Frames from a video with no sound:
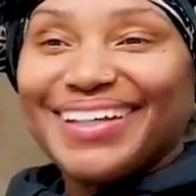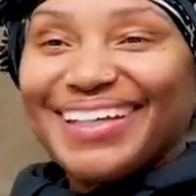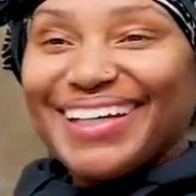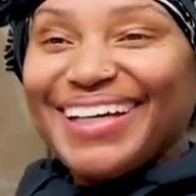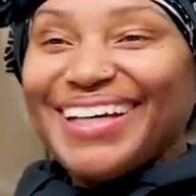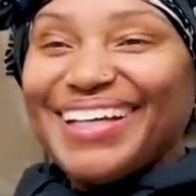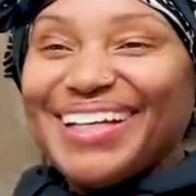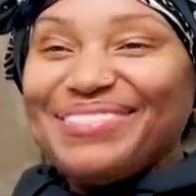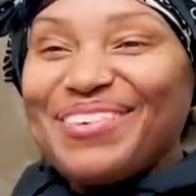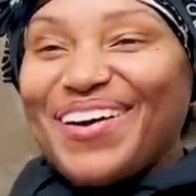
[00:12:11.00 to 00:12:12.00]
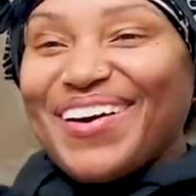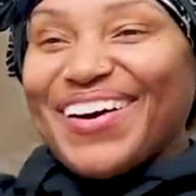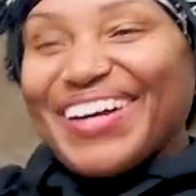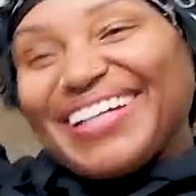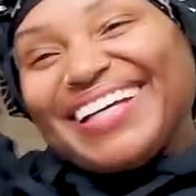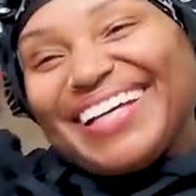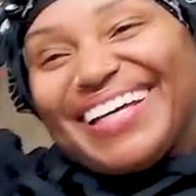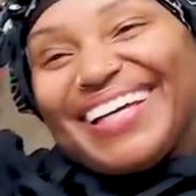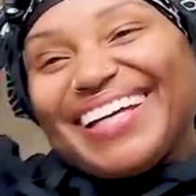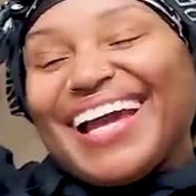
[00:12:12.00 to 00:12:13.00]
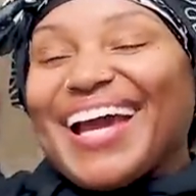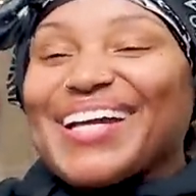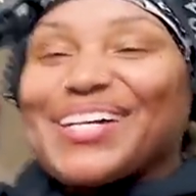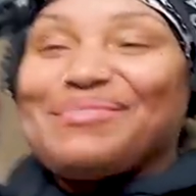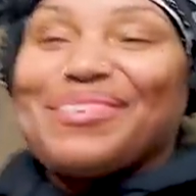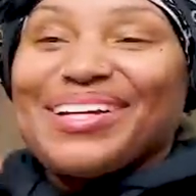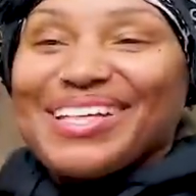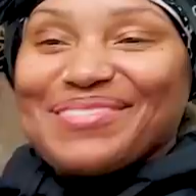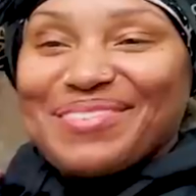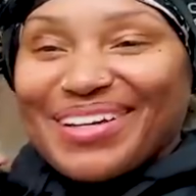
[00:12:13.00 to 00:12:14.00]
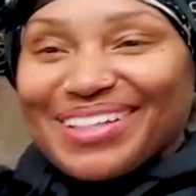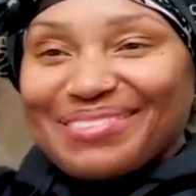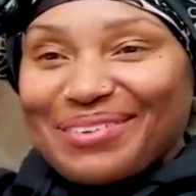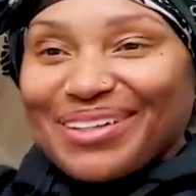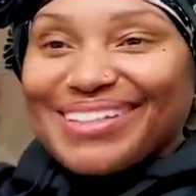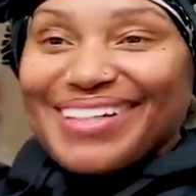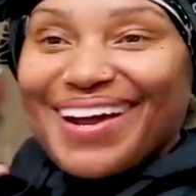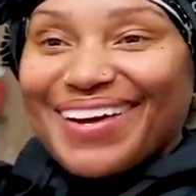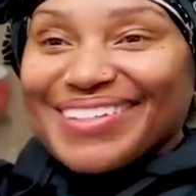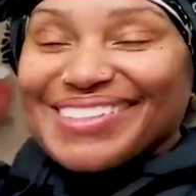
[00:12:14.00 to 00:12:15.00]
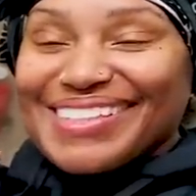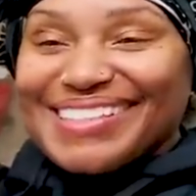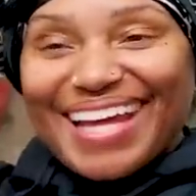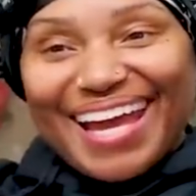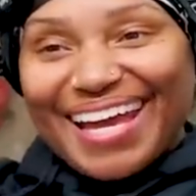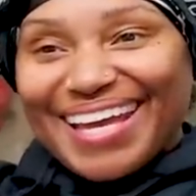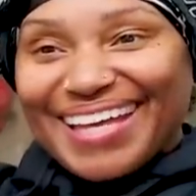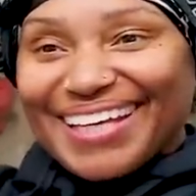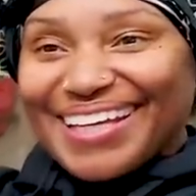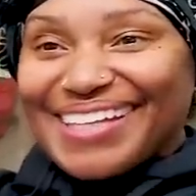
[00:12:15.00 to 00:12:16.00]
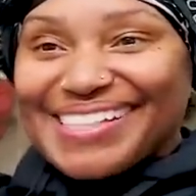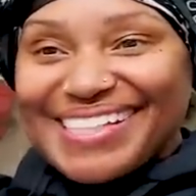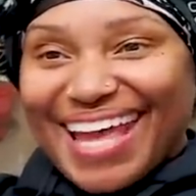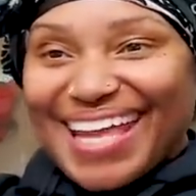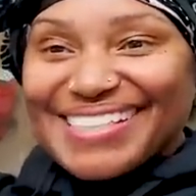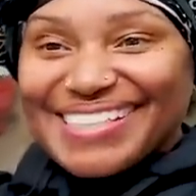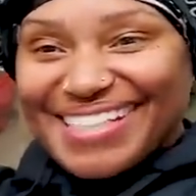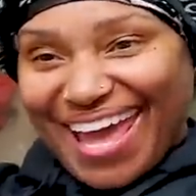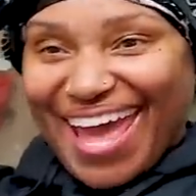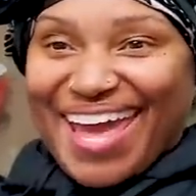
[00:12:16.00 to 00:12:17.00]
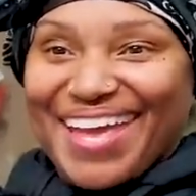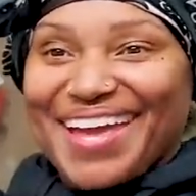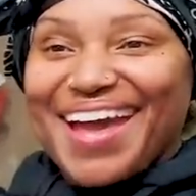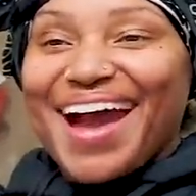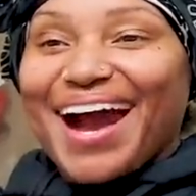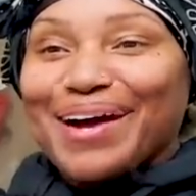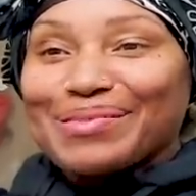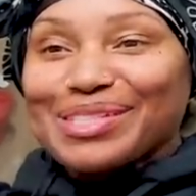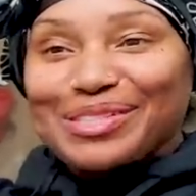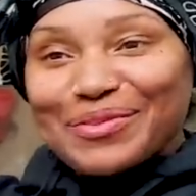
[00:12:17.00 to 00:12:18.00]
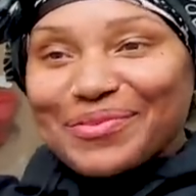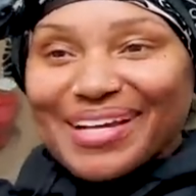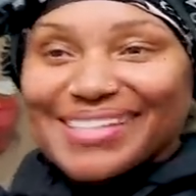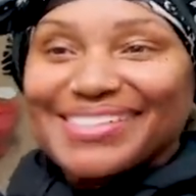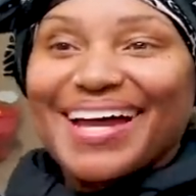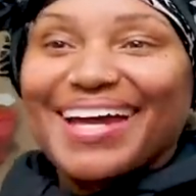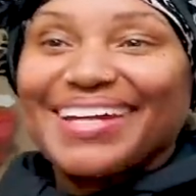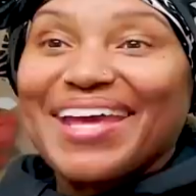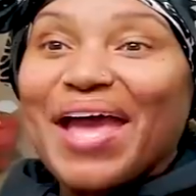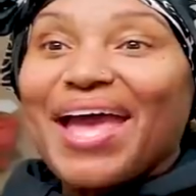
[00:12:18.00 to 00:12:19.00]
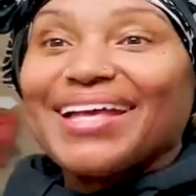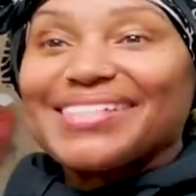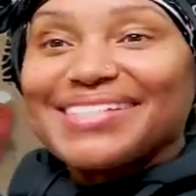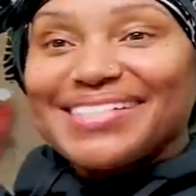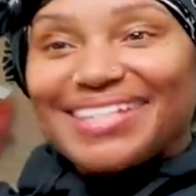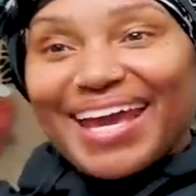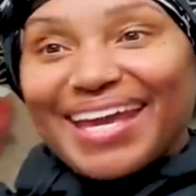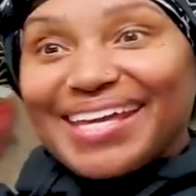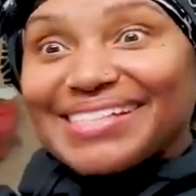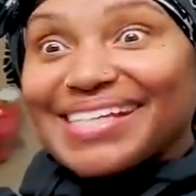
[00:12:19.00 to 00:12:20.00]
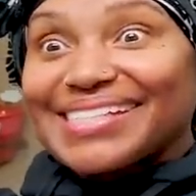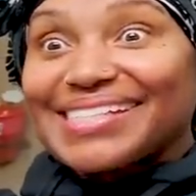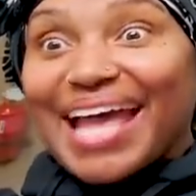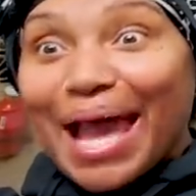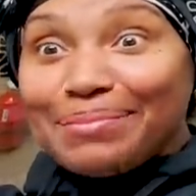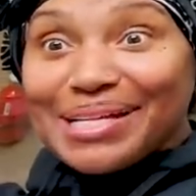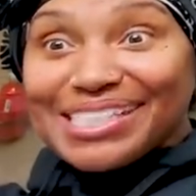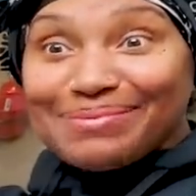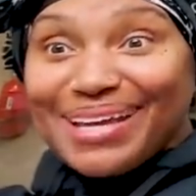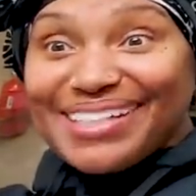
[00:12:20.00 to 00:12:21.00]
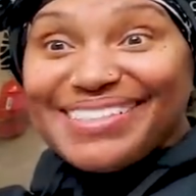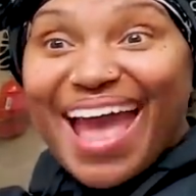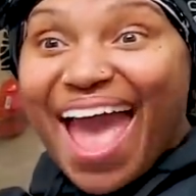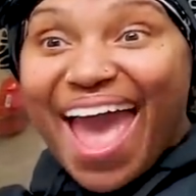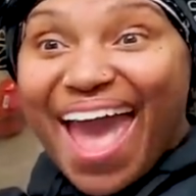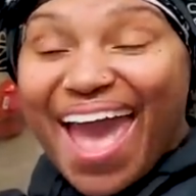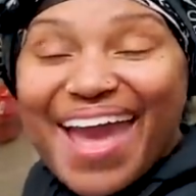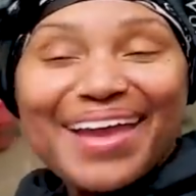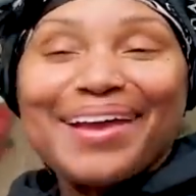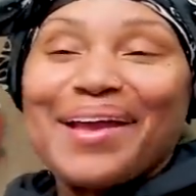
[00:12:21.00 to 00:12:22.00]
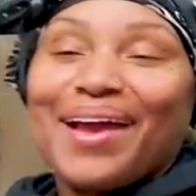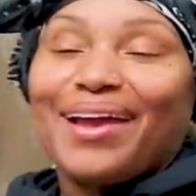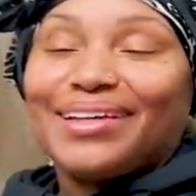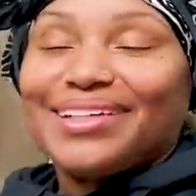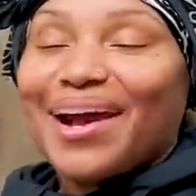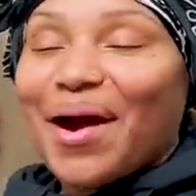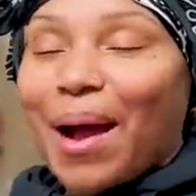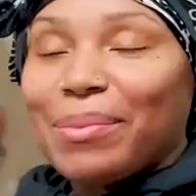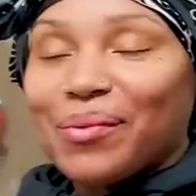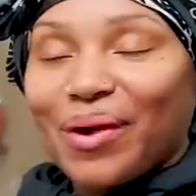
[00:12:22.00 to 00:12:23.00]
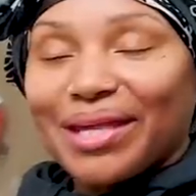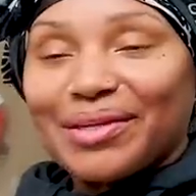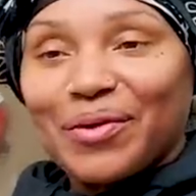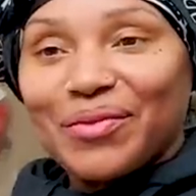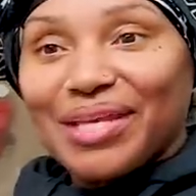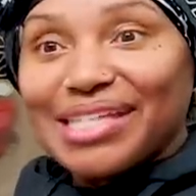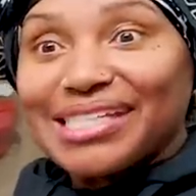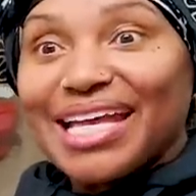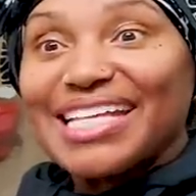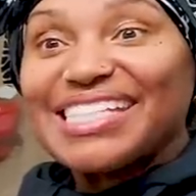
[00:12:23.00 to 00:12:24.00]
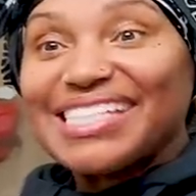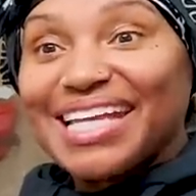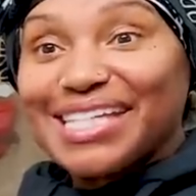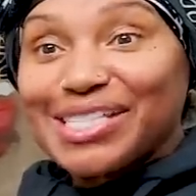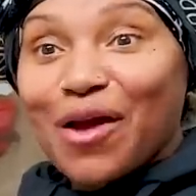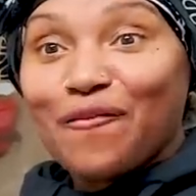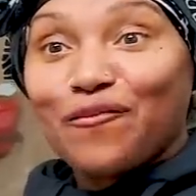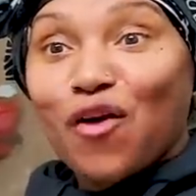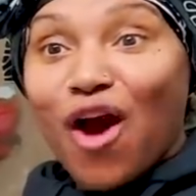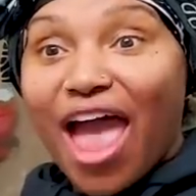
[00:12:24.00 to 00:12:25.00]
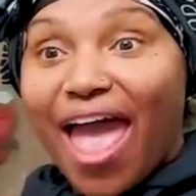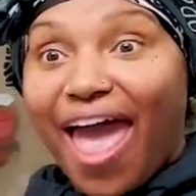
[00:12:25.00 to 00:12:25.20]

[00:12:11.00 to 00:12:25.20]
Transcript: Good morning. Good morning, good morning, good morning, y'all. Today is that day. I'm super excited because today is establishment day. Y'all, I've been waiting on this since forever.